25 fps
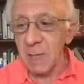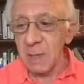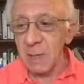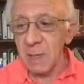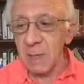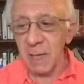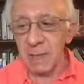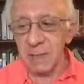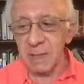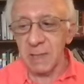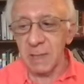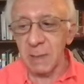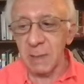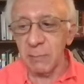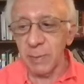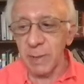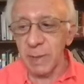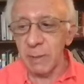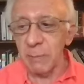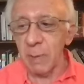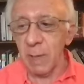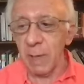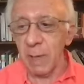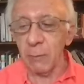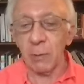not
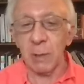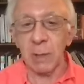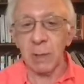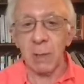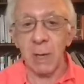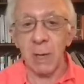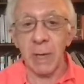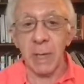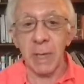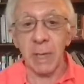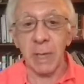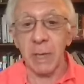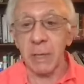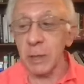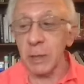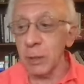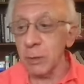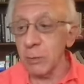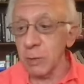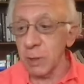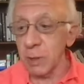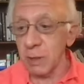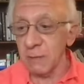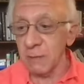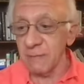simply by relying on
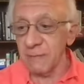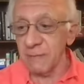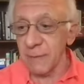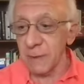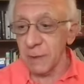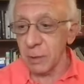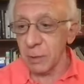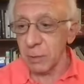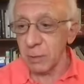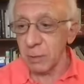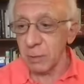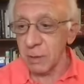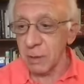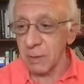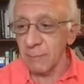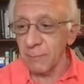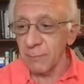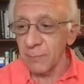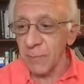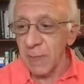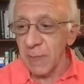union officials.